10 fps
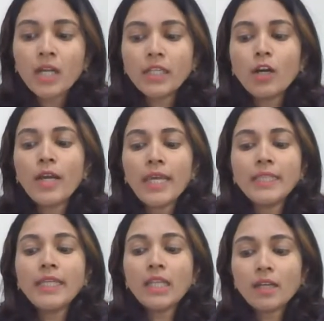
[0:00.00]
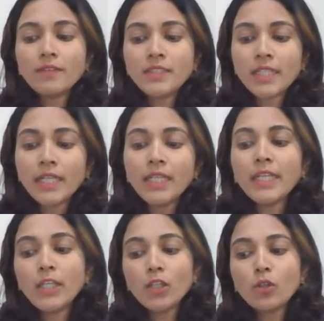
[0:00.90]
Now, a healthy lifestyle
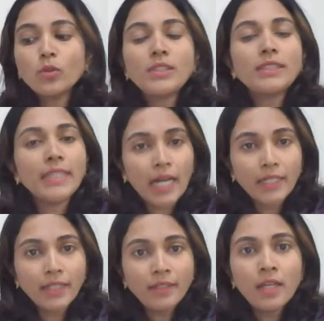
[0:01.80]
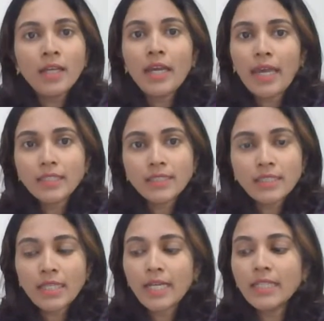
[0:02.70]
includes diet,
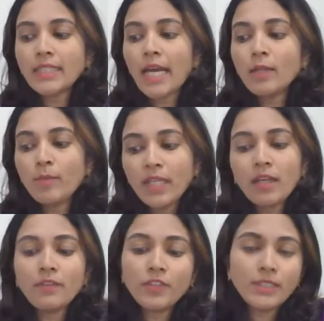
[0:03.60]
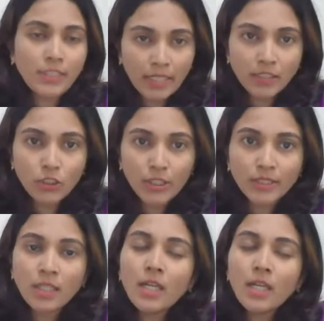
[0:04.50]
exercise, and behavioral strategies.